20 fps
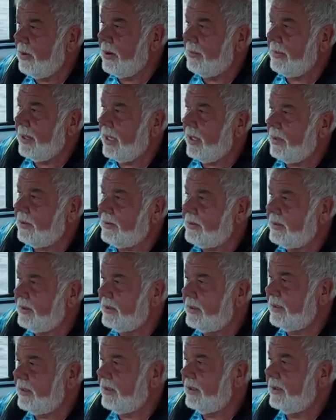about
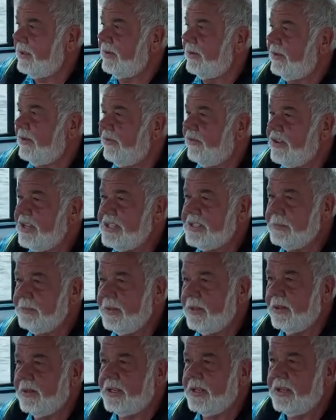the
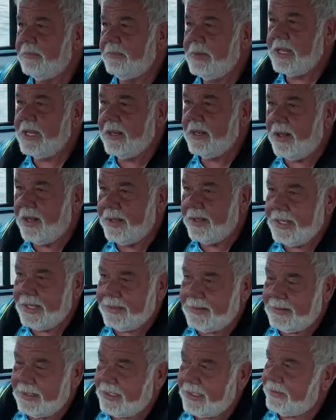feasibility of being on
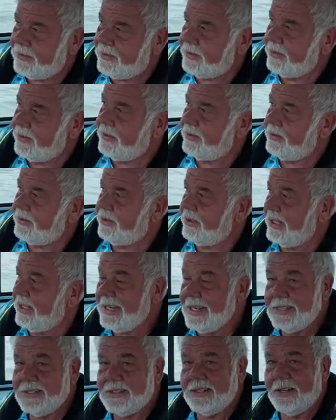that thing should an
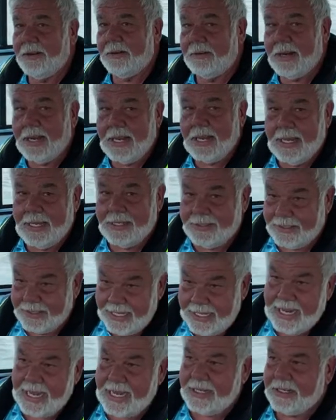incident arise and
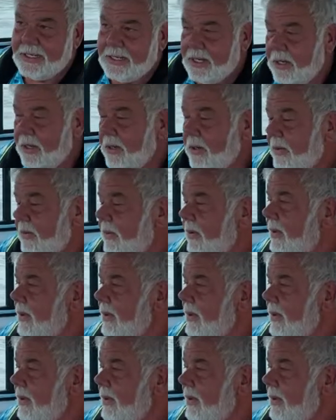they had to go.